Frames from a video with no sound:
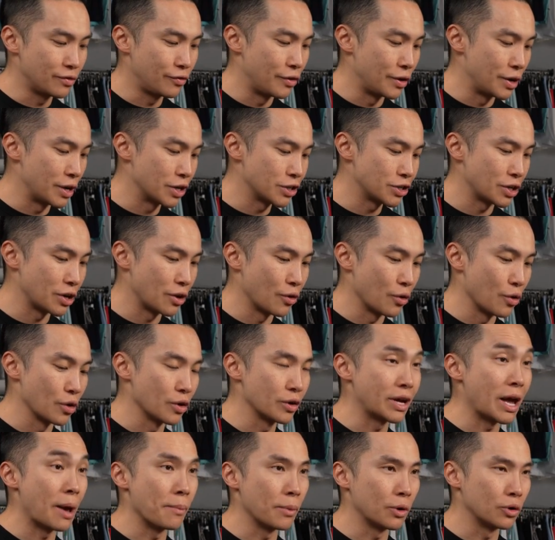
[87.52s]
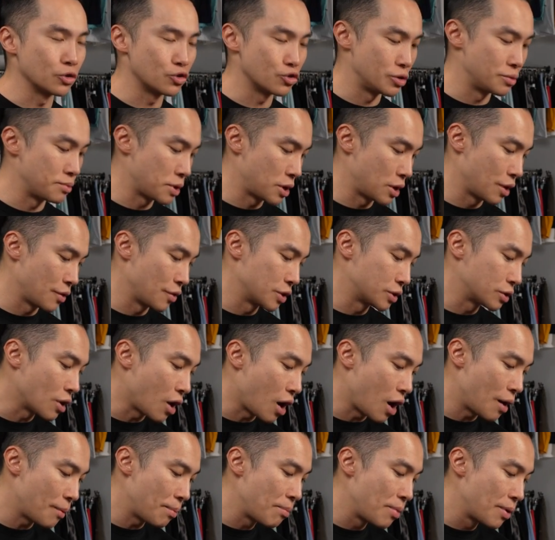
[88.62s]
finish or chemical treatment on the
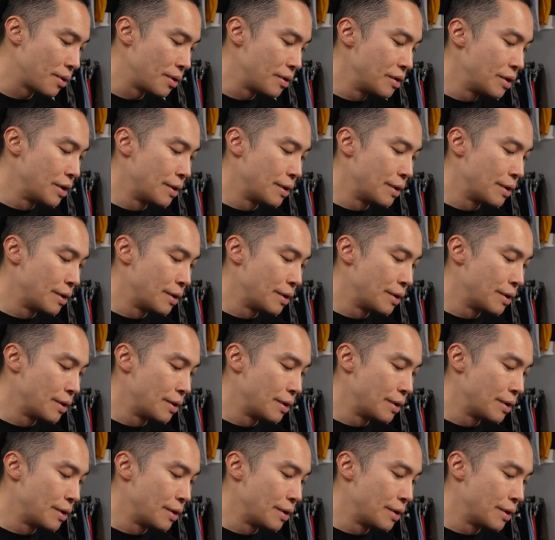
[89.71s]
top.